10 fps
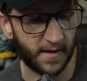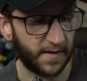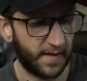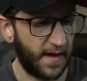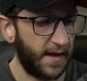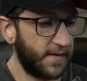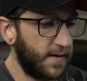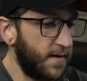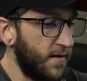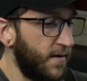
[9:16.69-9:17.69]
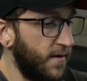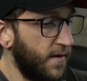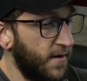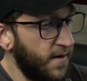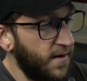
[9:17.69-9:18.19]
is that
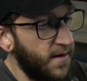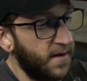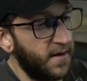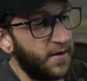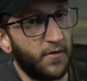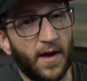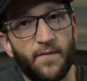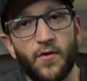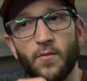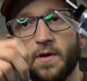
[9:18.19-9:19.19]
you have your